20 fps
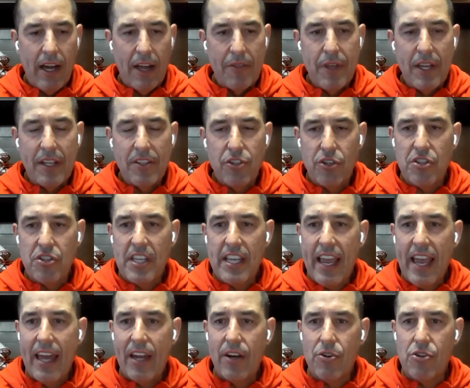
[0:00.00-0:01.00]
I think just
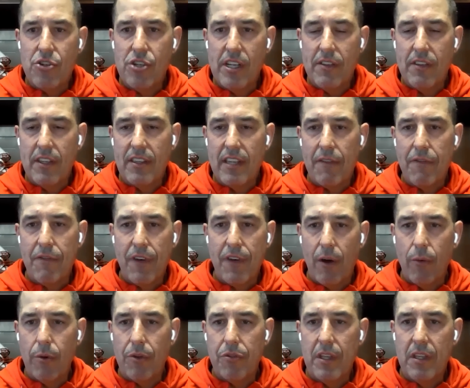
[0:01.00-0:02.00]
the energy that they
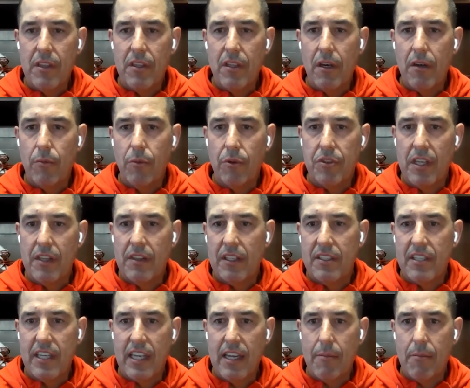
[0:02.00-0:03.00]
felt within
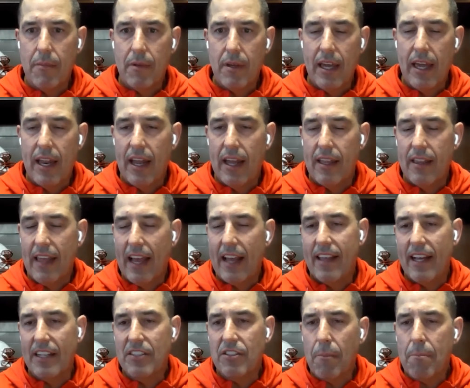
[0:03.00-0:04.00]
the team. And
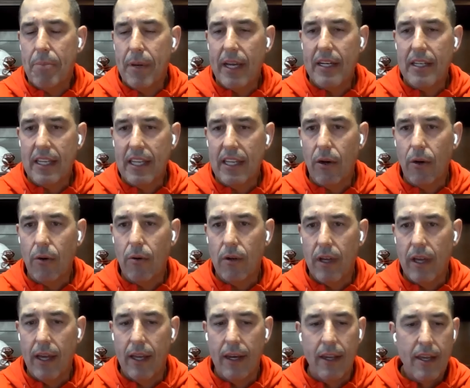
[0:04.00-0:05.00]
that's a big
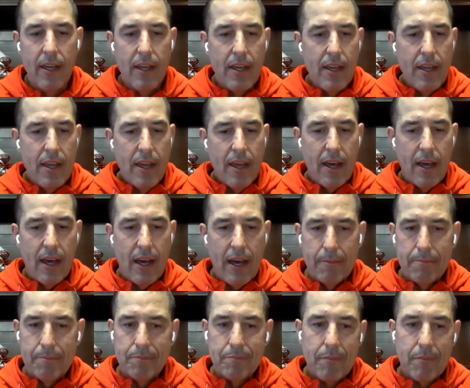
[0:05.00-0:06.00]
deal. And,
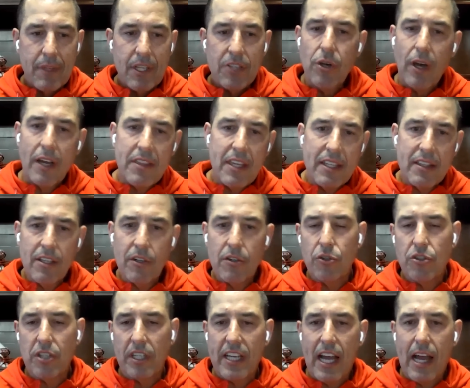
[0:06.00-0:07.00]
so I think
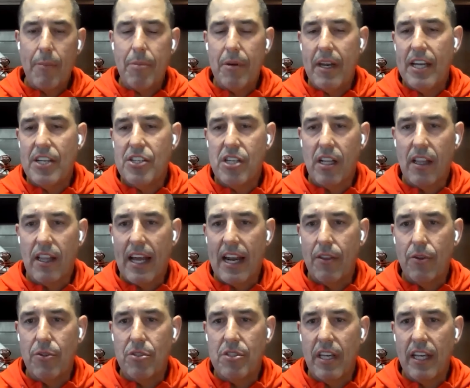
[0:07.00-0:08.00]
there's a combination of a
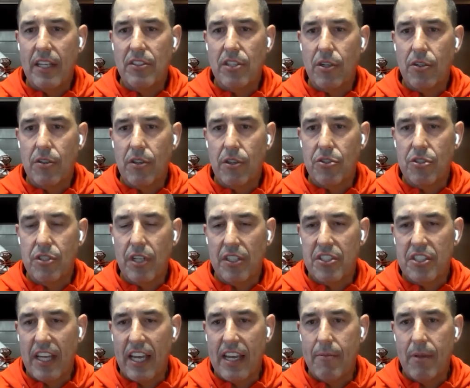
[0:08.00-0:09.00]
lot of those things. There's an
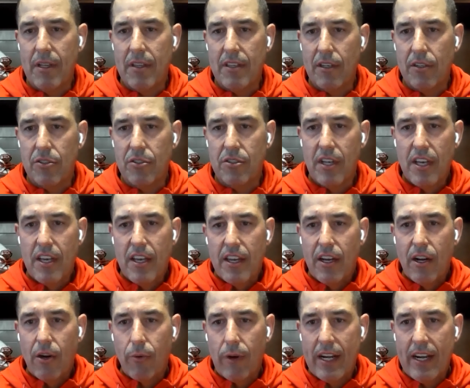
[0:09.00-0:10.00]
excitement. There's,
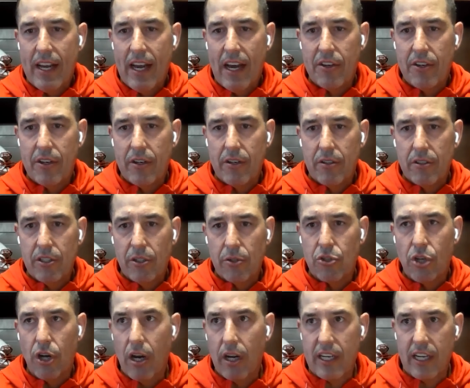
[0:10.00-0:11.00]
right now you're
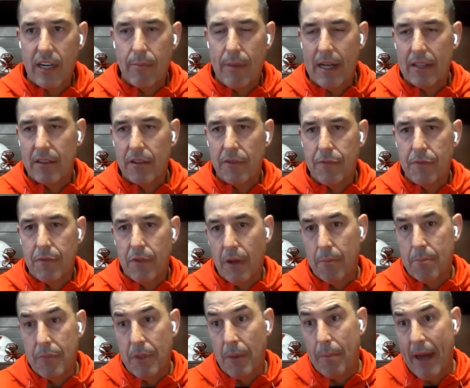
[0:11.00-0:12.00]
talking about
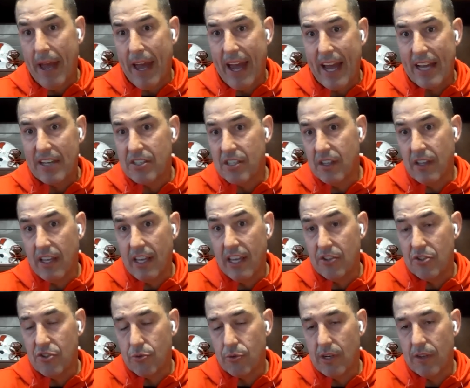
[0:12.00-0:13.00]
the past and the
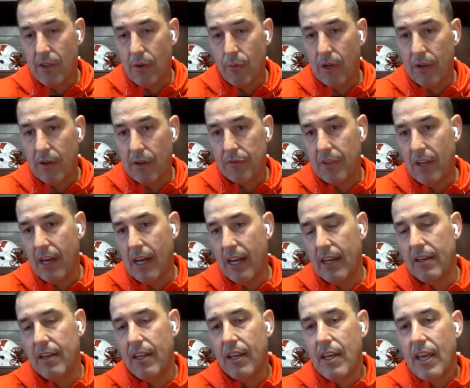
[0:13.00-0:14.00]
history that we have
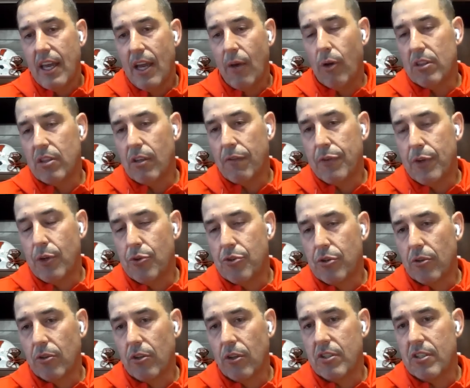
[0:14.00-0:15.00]
done and what the
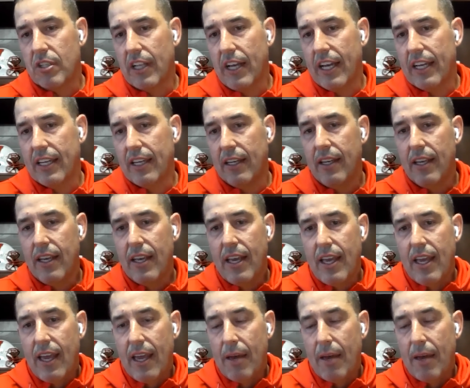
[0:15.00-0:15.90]
future looks like. And